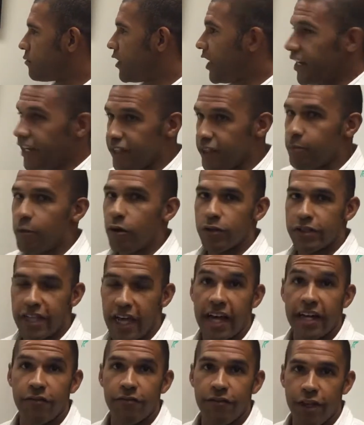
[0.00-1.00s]
getting the most
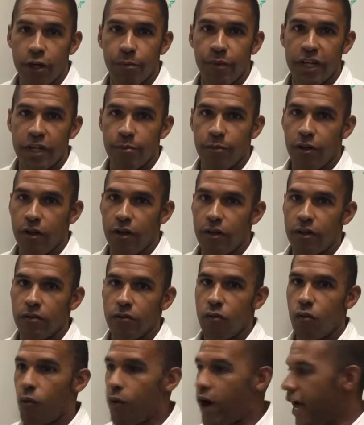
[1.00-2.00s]
out of their people
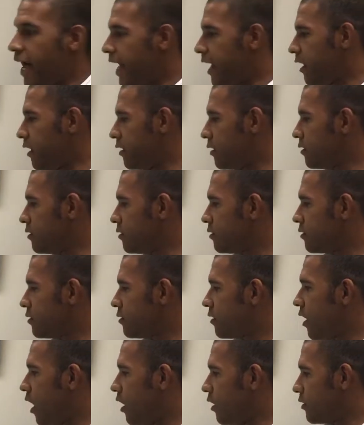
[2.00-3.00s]
while
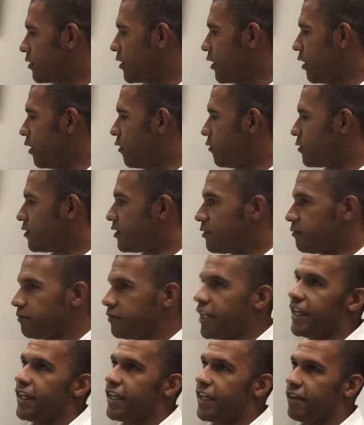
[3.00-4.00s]
also
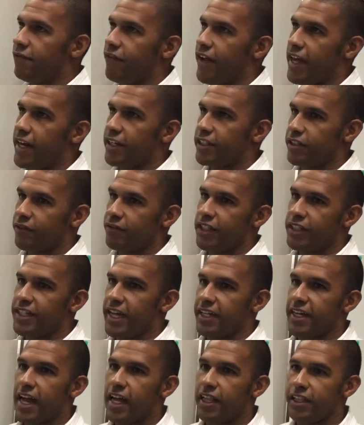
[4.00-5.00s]
taking advantage of the
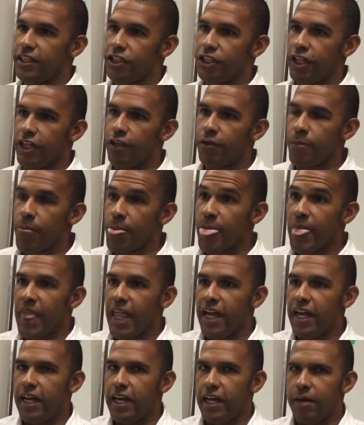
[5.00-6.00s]
technology.
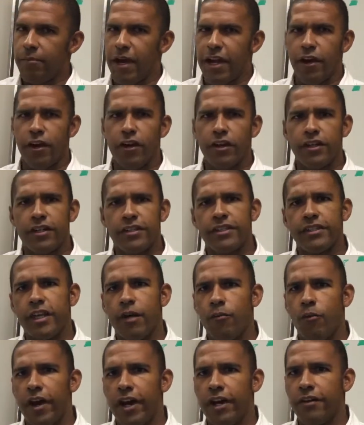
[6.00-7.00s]
I heard
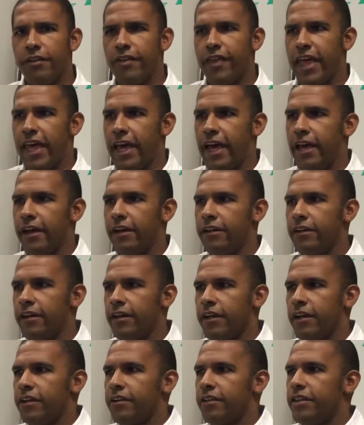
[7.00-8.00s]
somewhere that
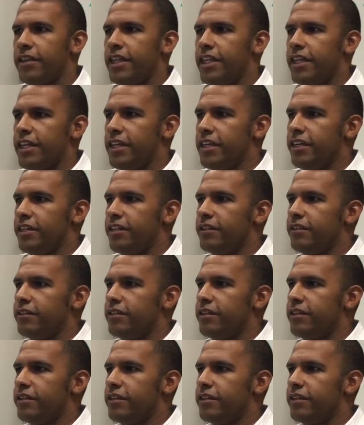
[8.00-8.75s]
the